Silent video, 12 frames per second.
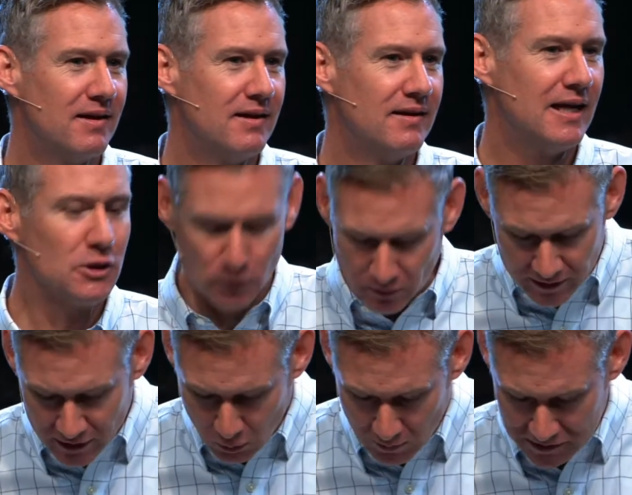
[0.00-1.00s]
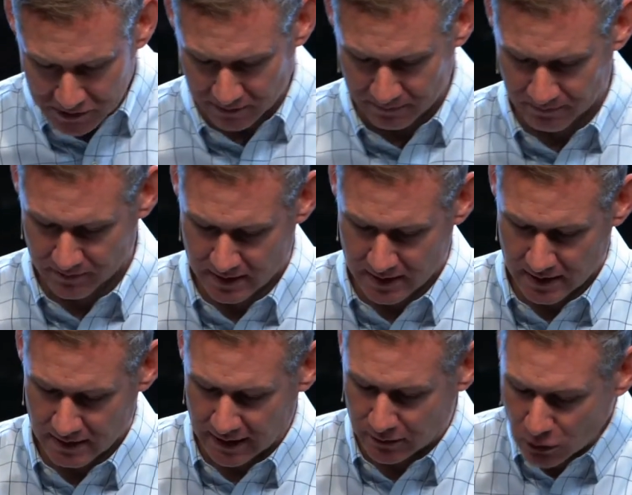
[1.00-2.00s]
That's really the question.
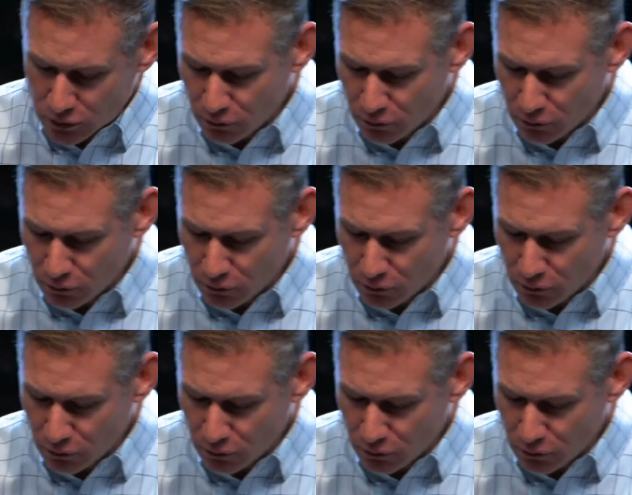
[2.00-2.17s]
Like, those who